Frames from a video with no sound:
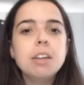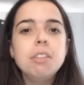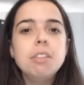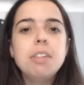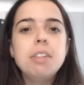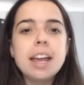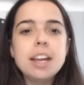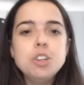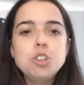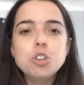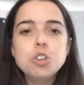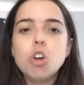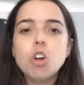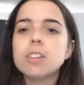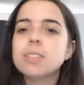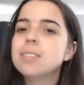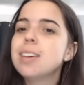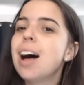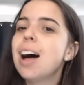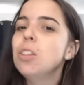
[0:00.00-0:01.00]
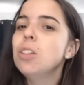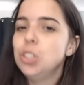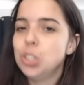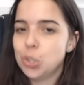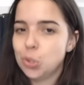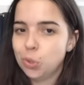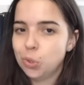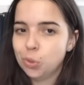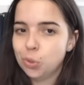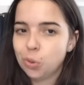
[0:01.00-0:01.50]
they do not tell
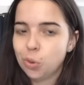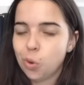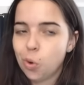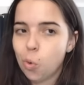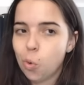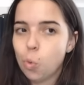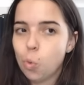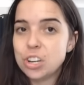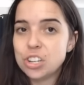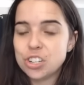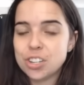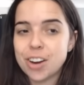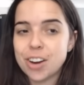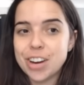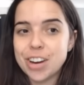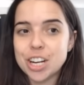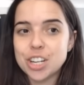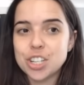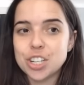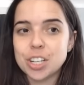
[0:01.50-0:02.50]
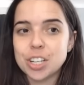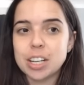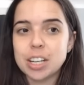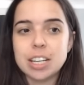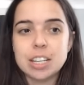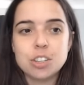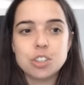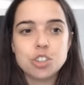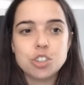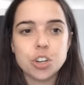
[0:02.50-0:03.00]
you which direction
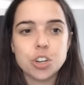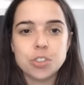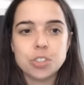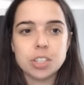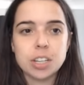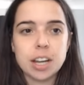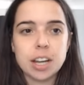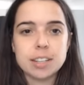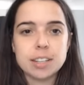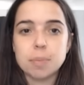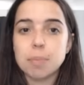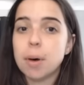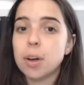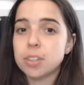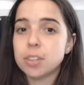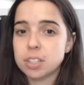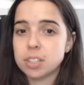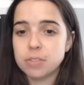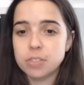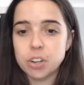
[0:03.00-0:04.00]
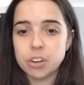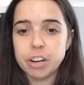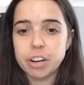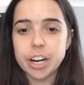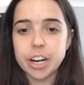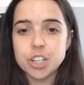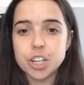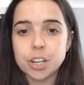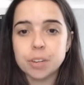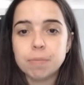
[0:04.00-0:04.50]
is chosen as a positive
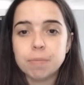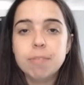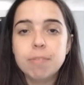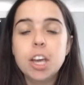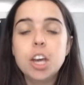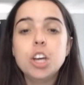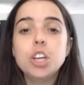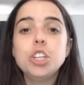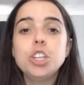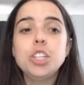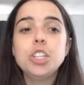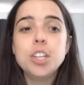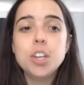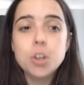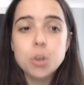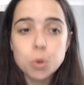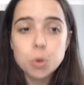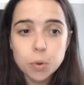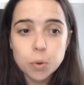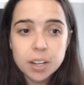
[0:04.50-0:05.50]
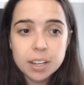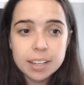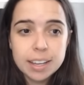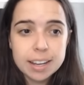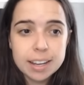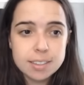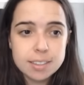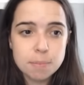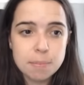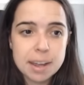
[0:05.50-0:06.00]
direction. You
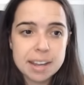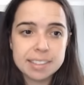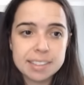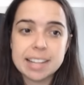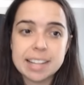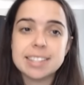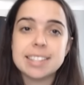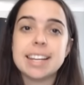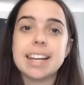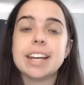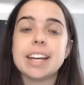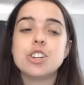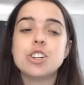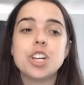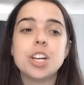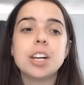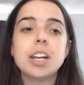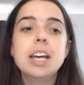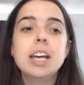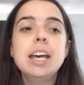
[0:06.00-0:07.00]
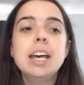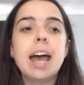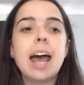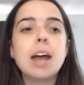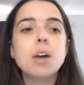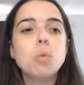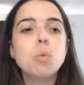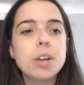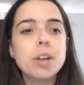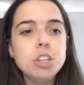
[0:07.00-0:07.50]
get to make that selection.
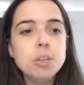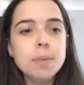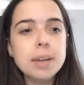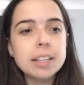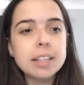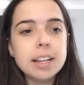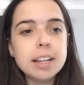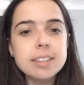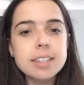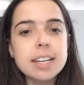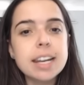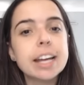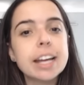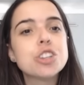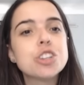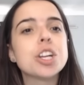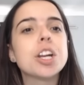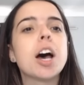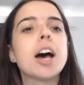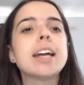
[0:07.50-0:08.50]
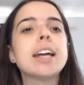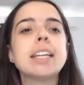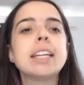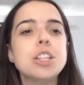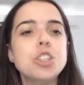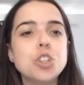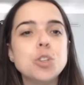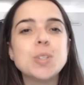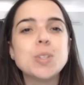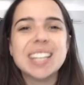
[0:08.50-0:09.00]
And when you make that selection, I
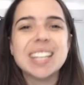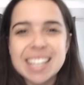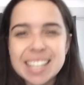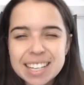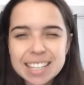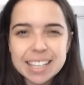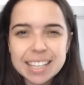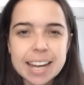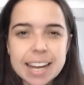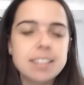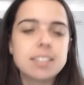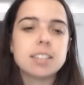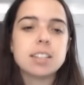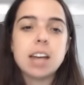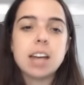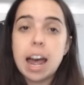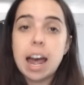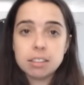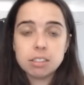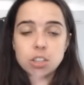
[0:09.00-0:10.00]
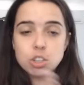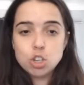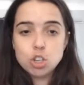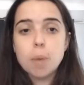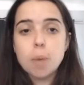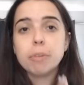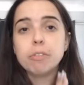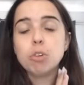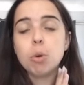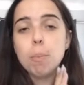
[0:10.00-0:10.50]
need you to indicate it at the
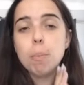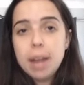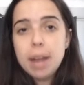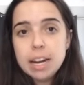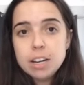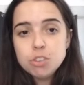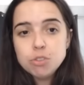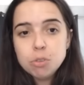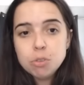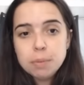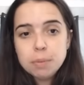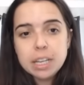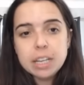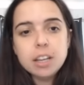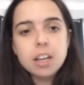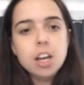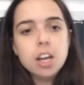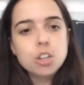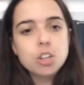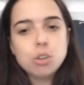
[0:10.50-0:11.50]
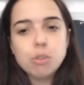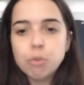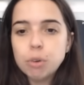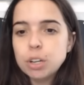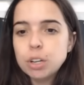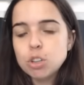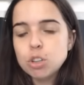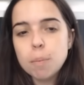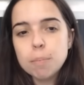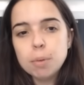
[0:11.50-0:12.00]
top of your page for me. So for
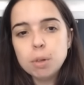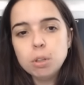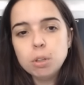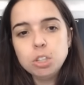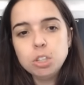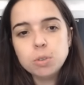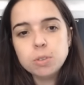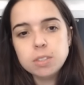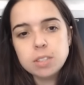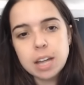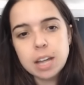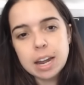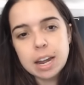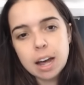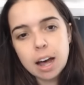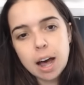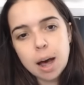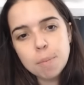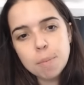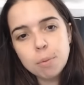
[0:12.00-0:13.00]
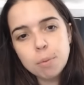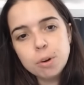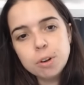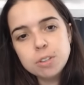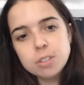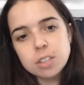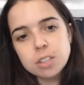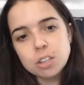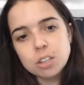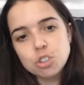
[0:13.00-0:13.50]
example, you'll say
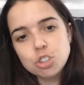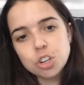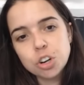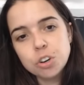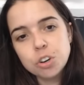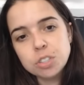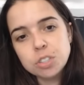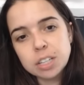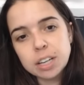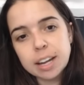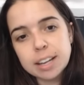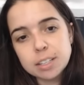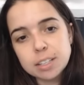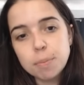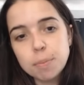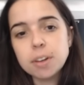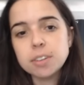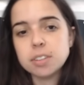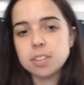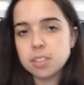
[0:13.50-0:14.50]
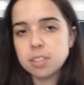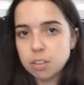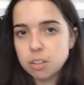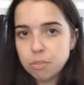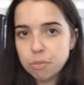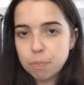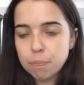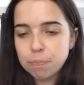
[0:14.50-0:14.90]
upwards is chosen as positive.